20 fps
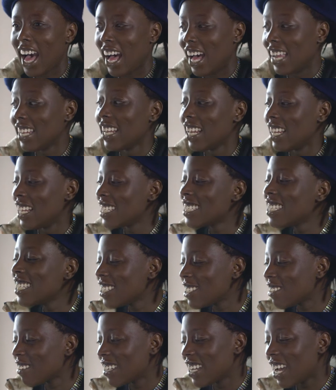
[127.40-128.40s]

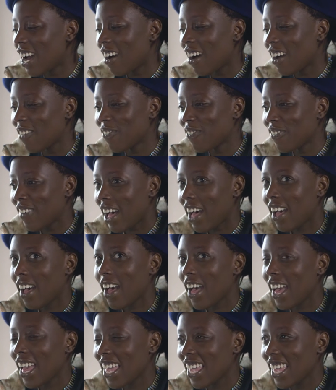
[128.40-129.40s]
listening to it now, I
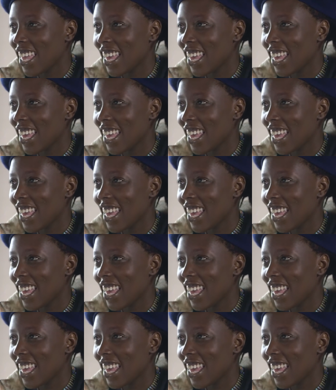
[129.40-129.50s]
hate